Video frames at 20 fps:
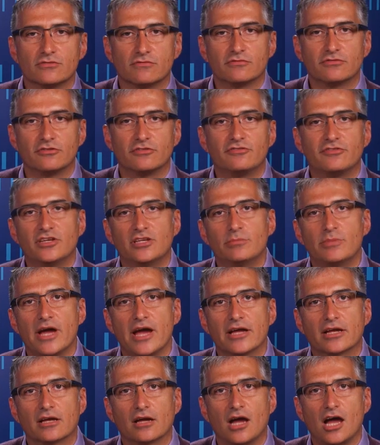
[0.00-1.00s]
for
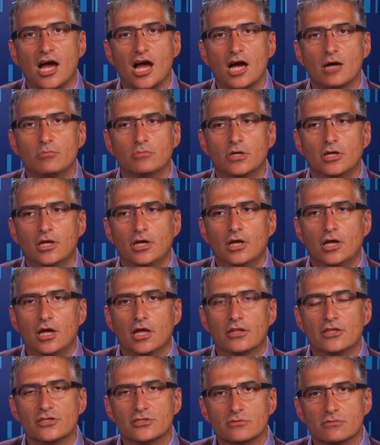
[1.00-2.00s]
feedback.
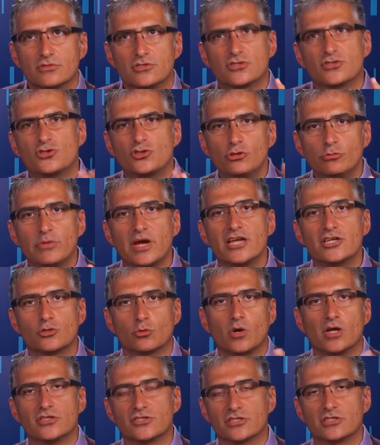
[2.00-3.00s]
There's 2 major
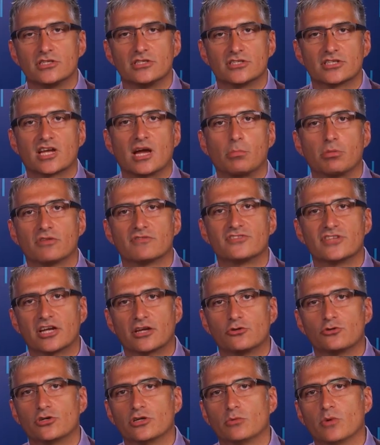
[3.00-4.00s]
ones and there's a couple of
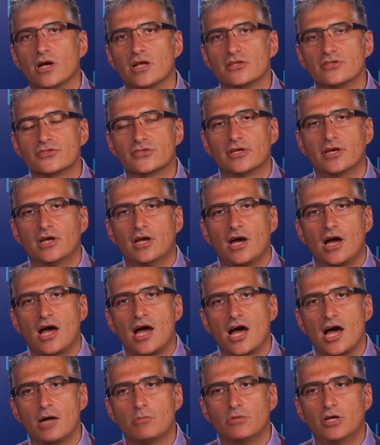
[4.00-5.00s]
secondary ones.
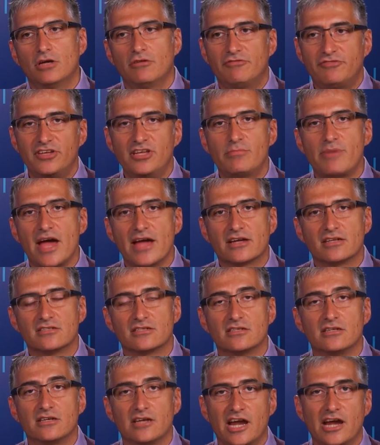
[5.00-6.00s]
Feedback is
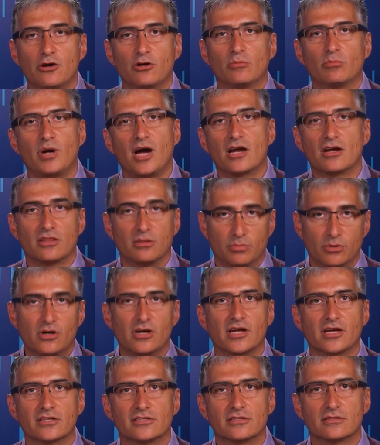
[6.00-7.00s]
an inherent part of the
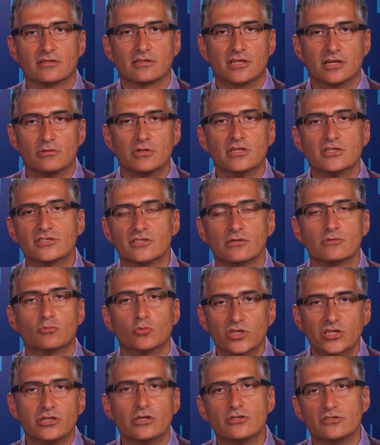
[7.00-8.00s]
product. There is a
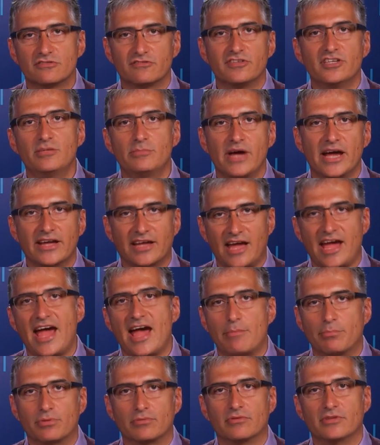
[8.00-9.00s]
Windows feedback
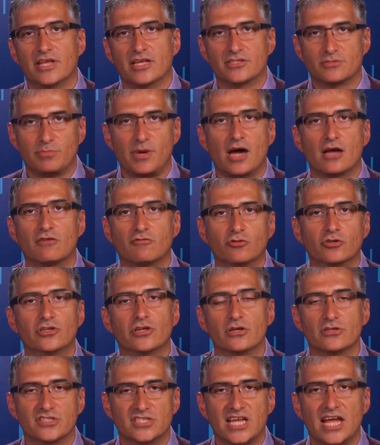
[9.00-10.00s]
app that's part of
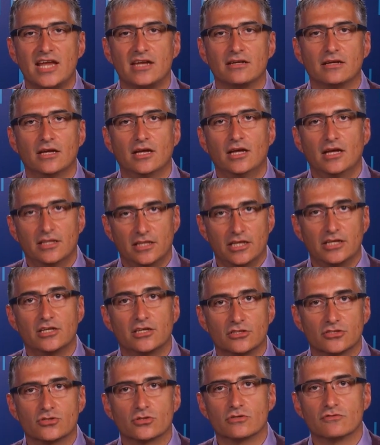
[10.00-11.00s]
Windows 10 that you
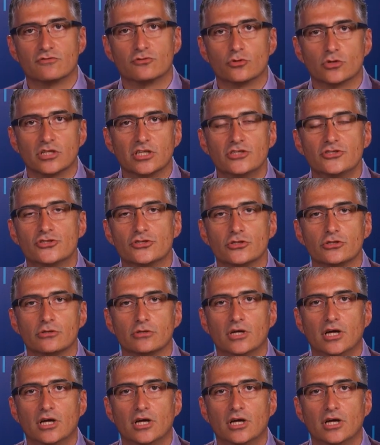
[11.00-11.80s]
can sort of drill into.